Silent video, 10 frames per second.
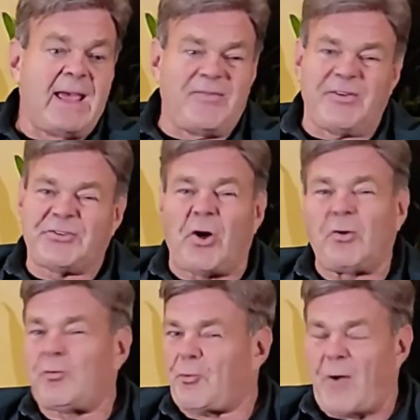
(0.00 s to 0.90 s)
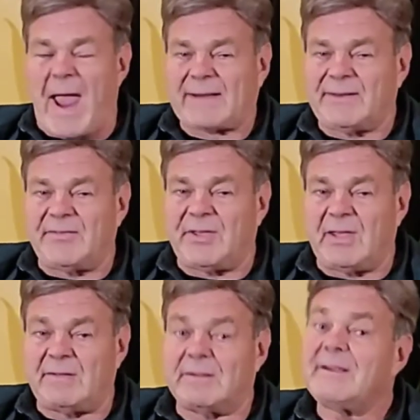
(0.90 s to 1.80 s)
If it's all cracked and
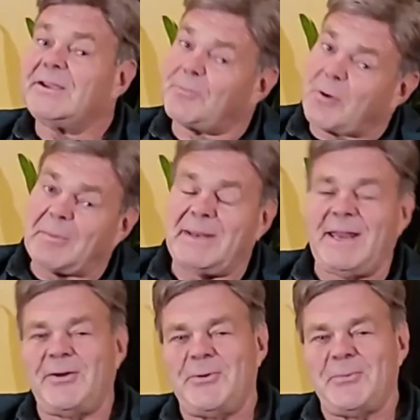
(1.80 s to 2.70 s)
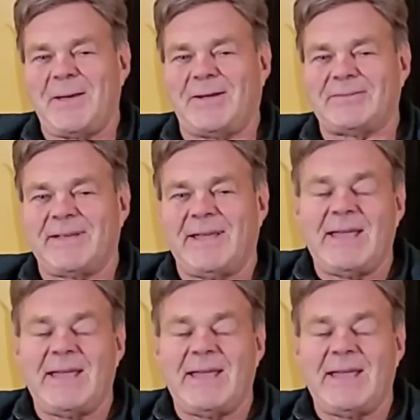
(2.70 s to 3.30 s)
things, you probably need a new belt.